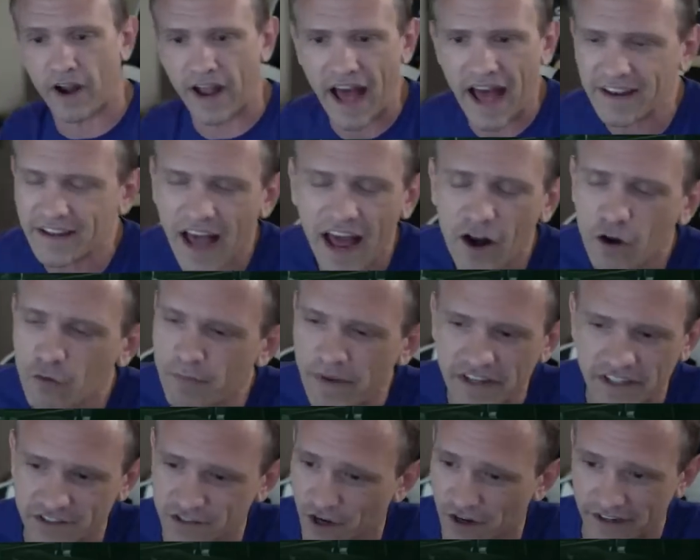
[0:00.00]
I don't mean to
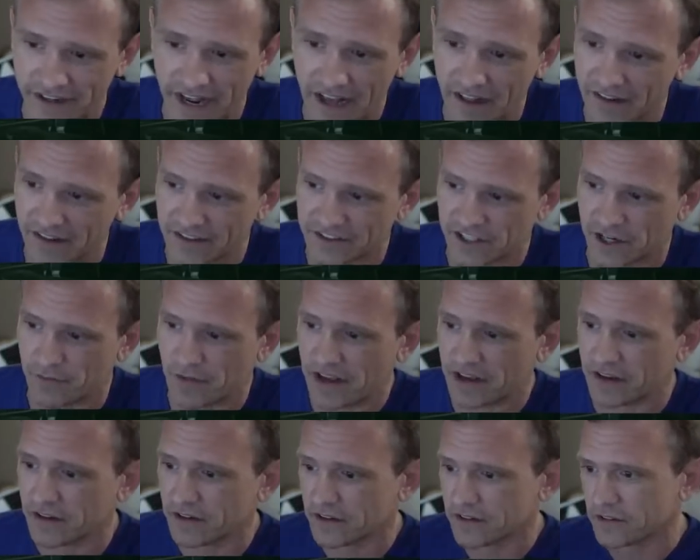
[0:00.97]
start yelling, Jimmy.
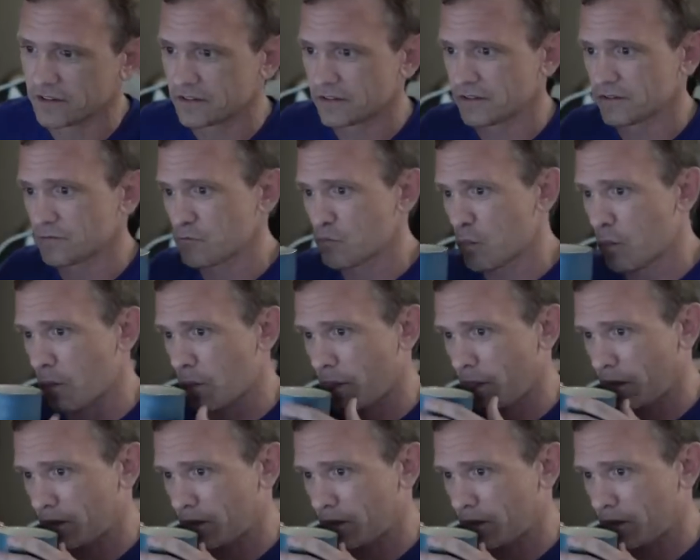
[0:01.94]
No, it's fine.